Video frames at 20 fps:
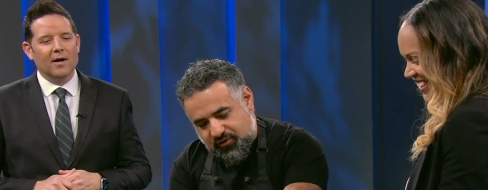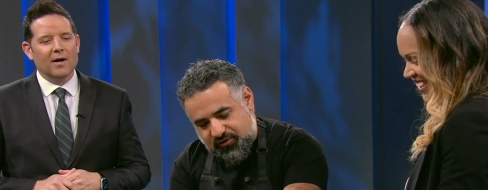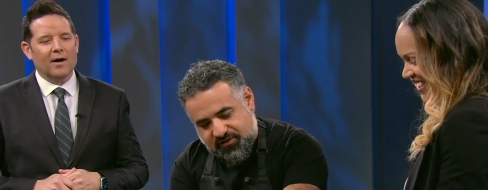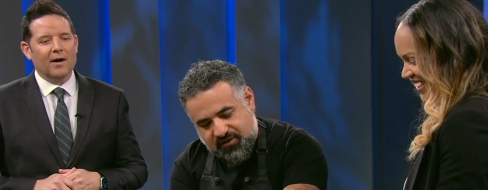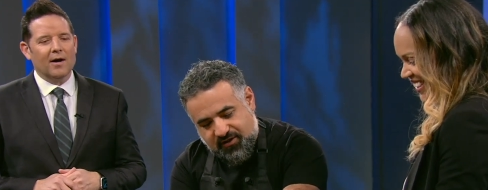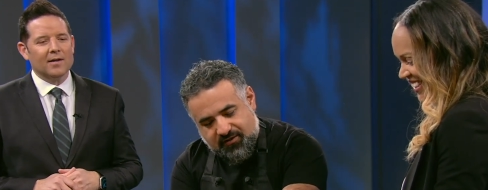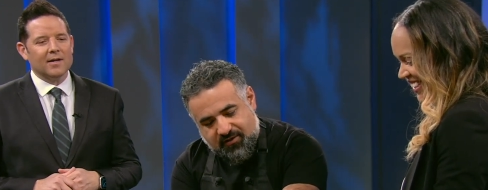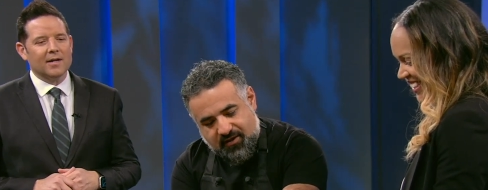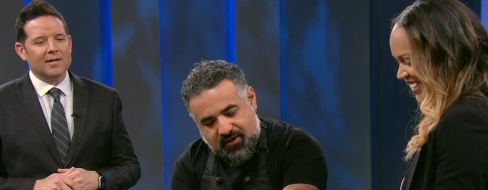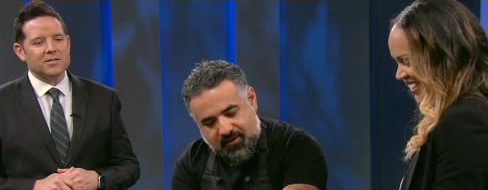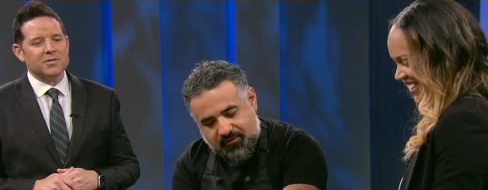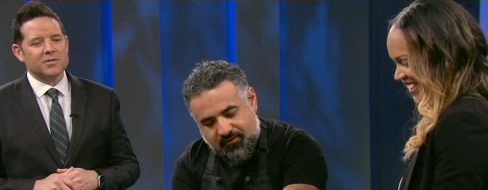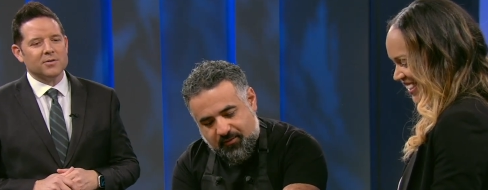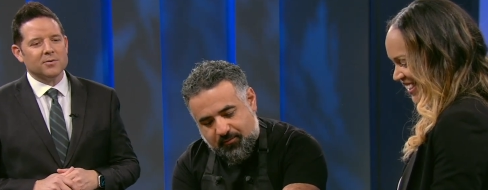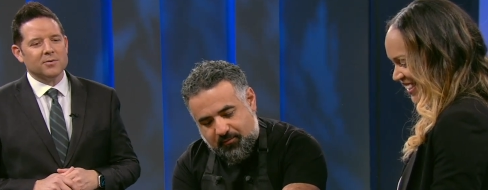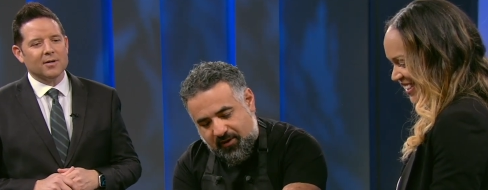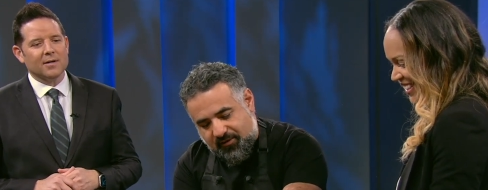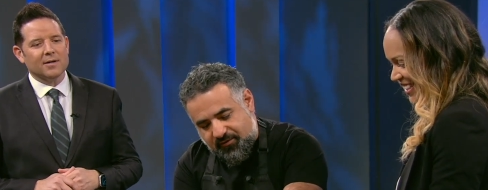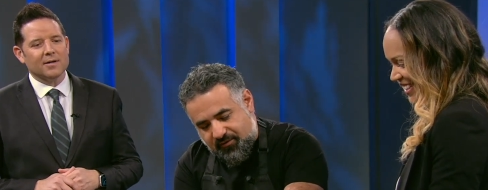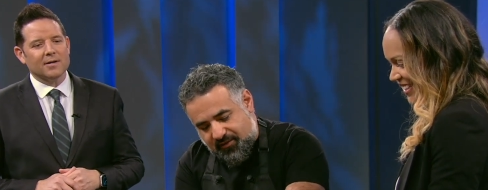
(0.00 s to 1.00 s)
Speaker 1: you see I'll the, let the uh,
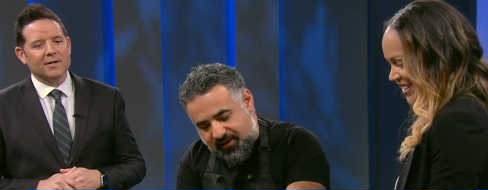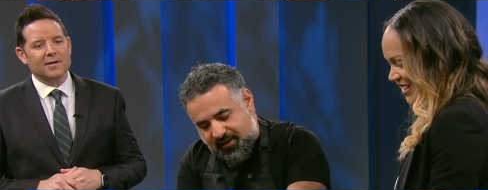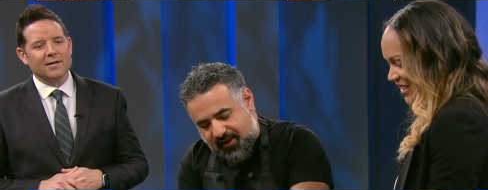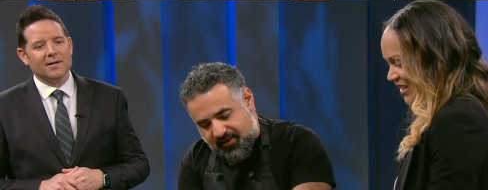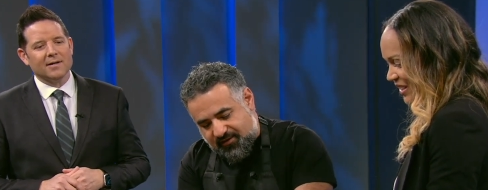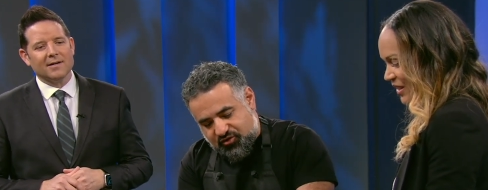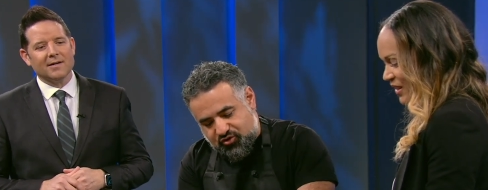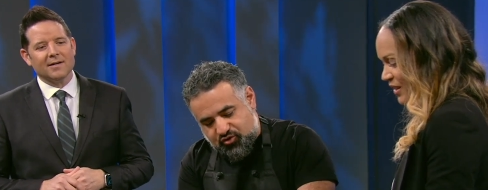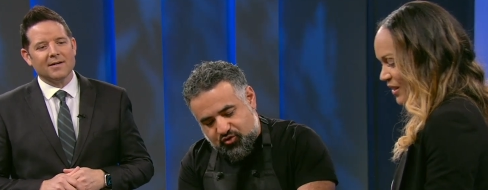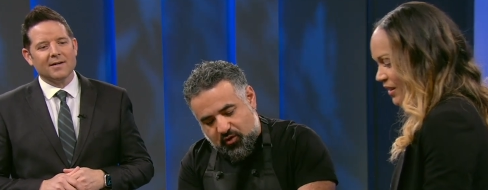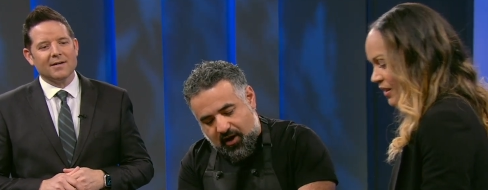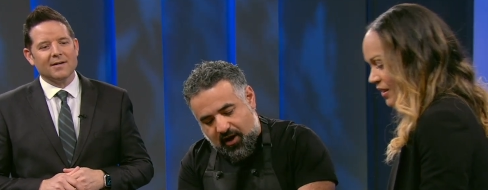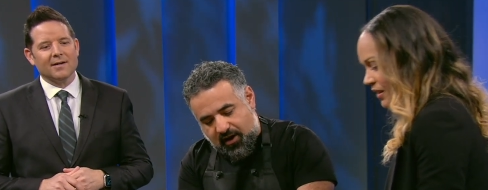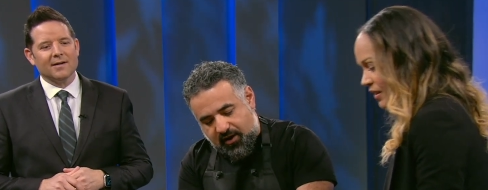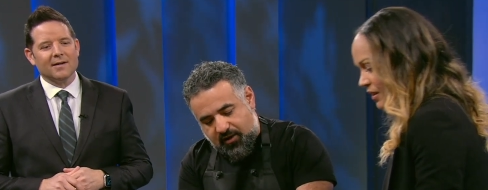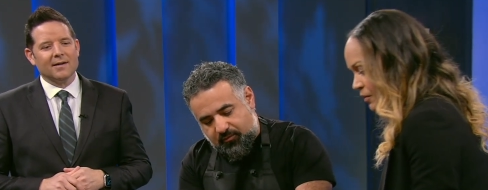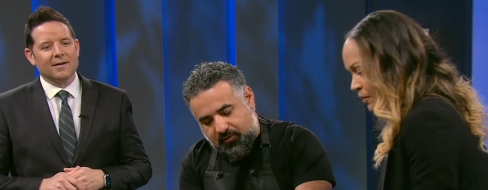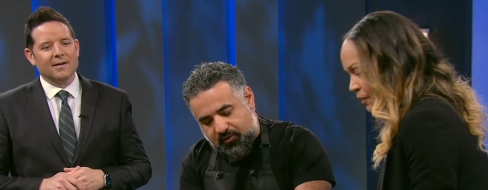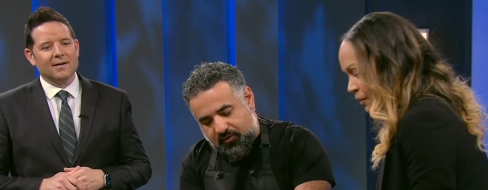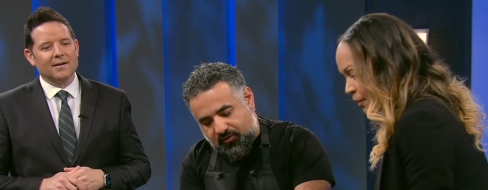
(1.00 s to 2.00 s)
bread get
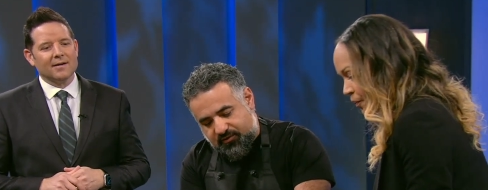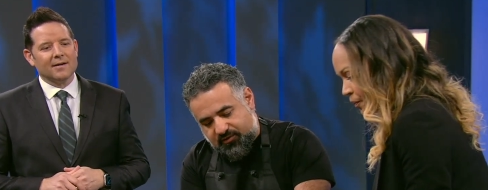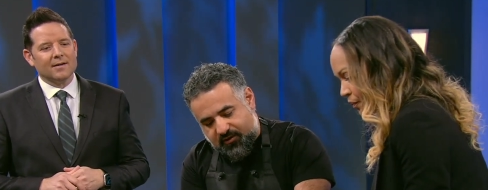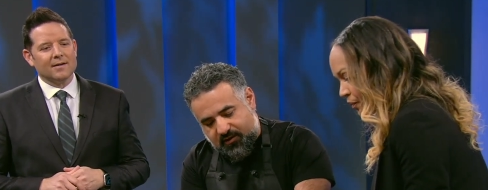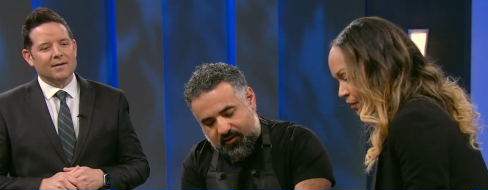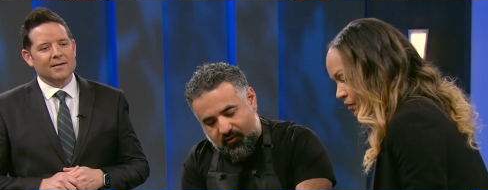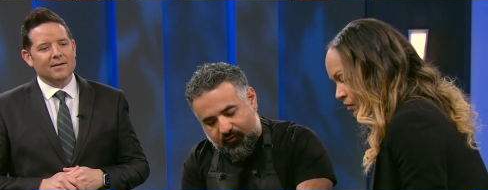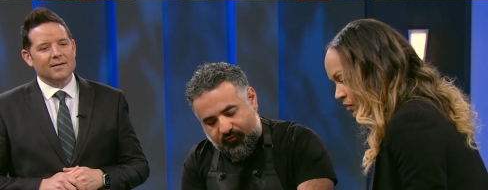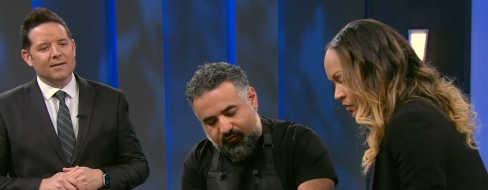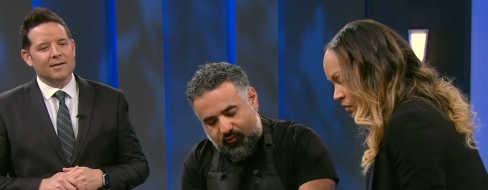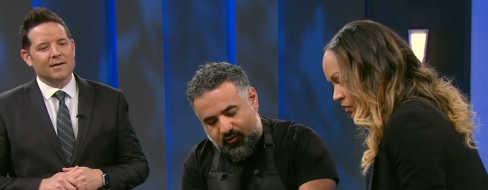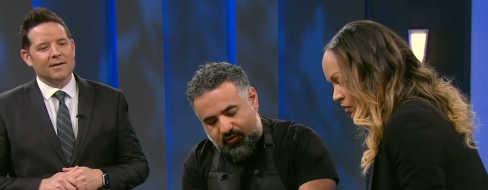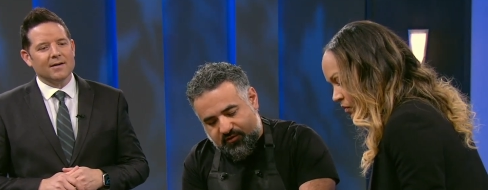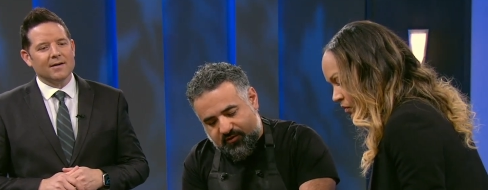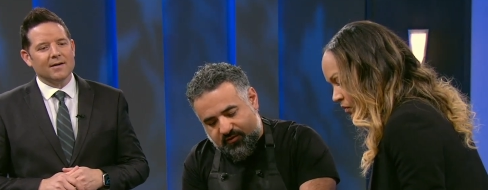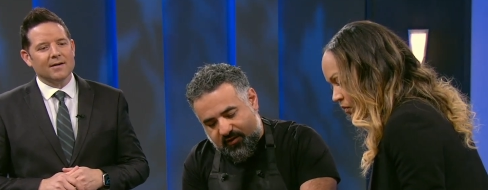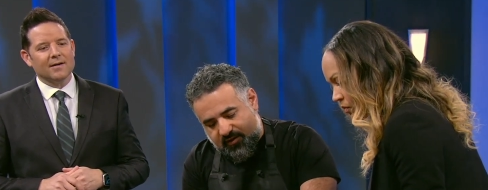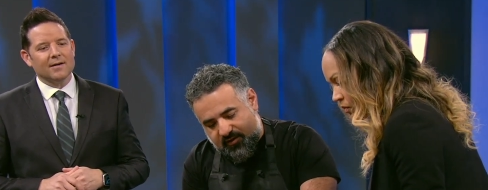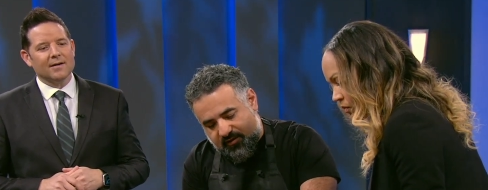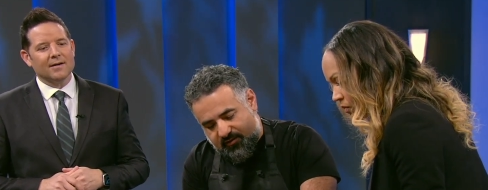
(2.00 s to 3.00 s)
dry because uh, of course
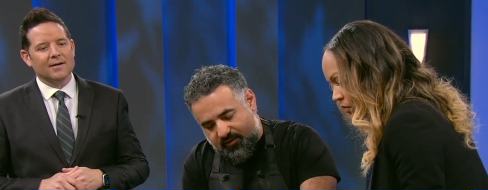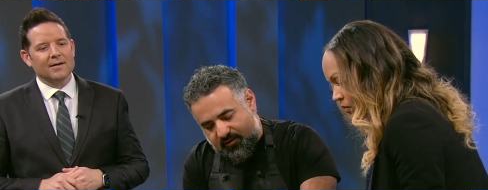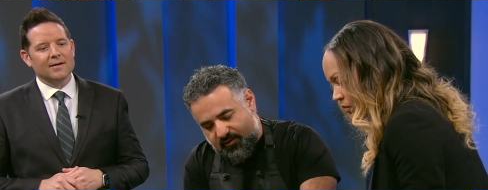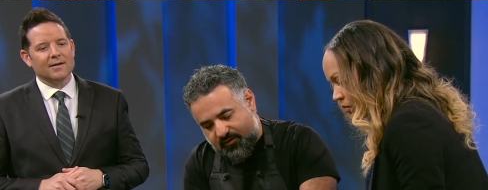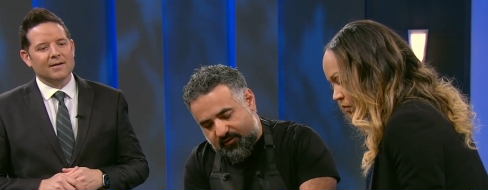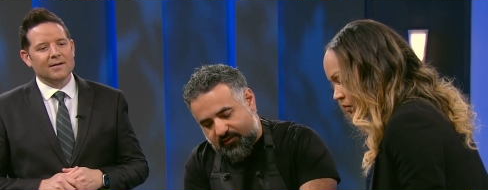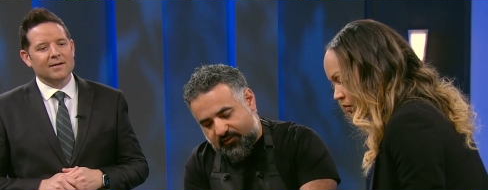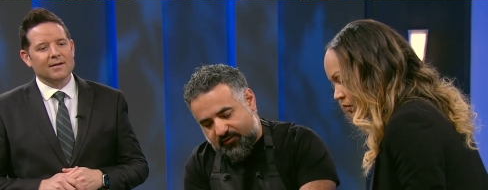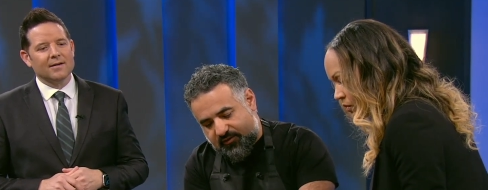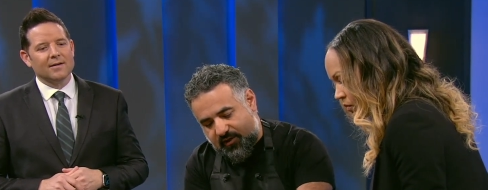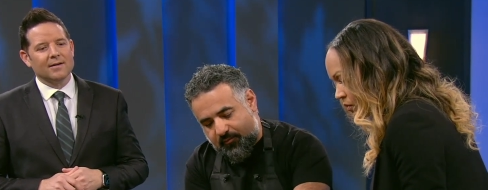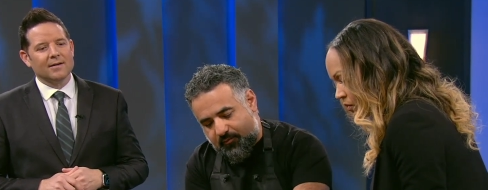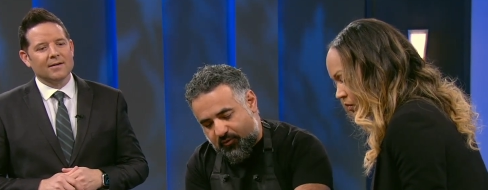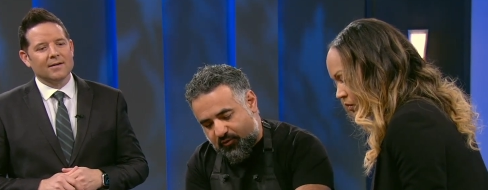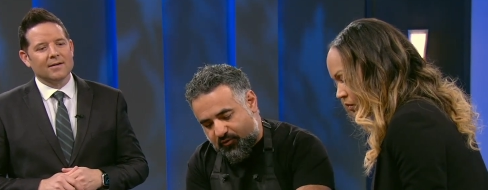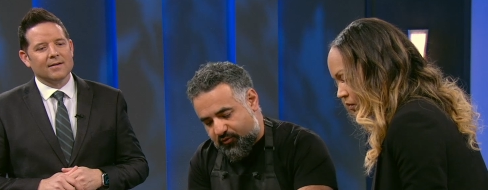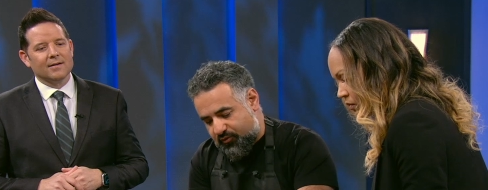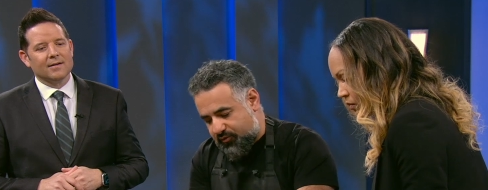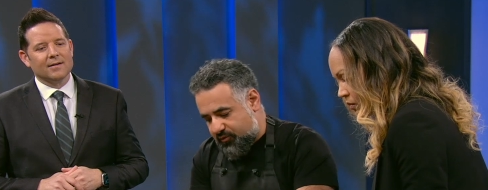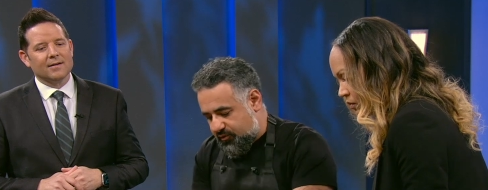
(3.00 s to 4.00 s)
the, the, the
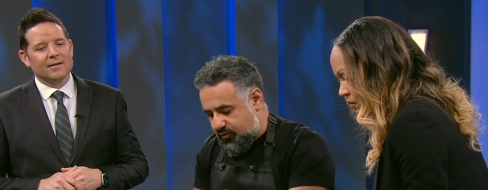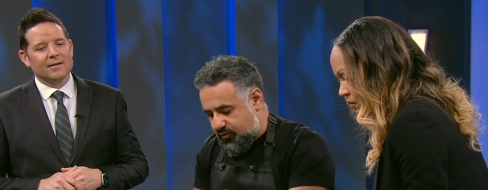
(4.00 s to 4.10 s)
temperature